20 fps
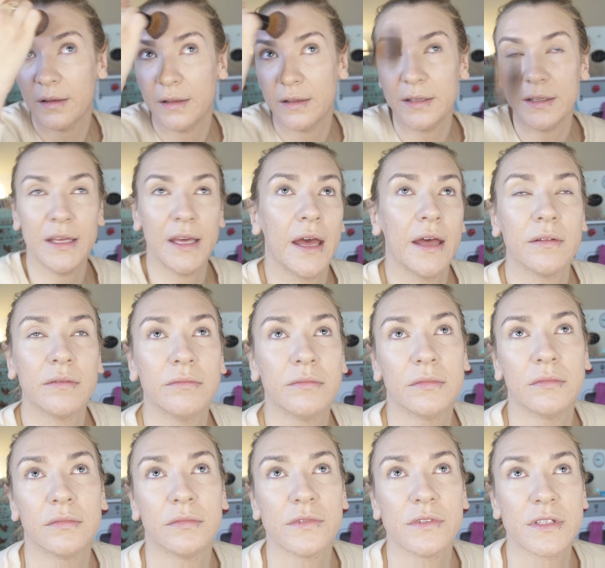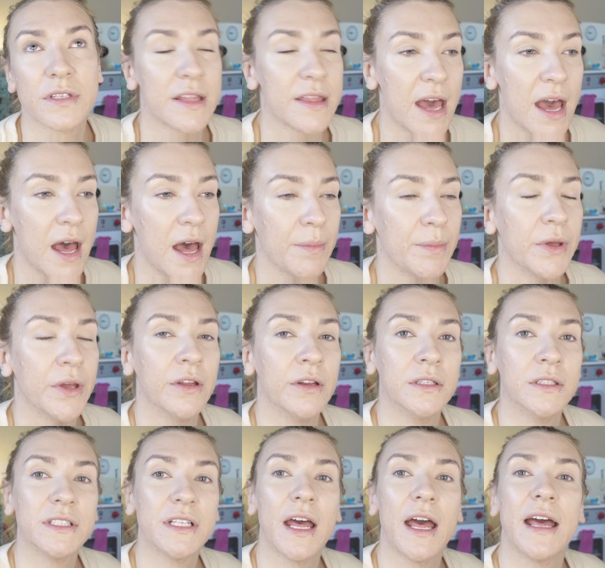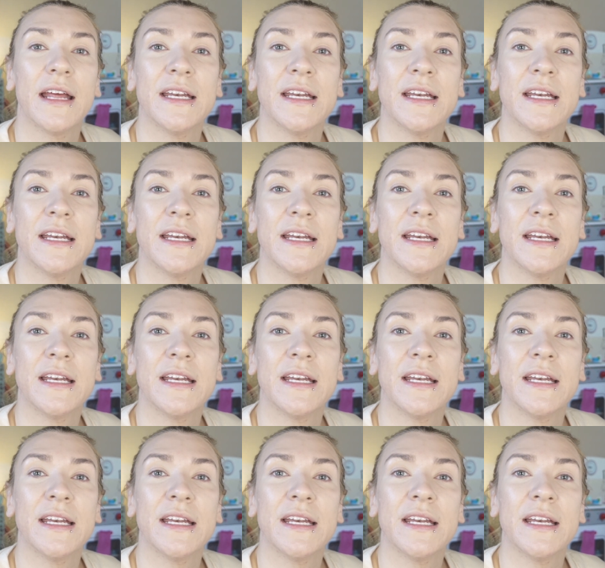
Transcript: yeah, so that happened.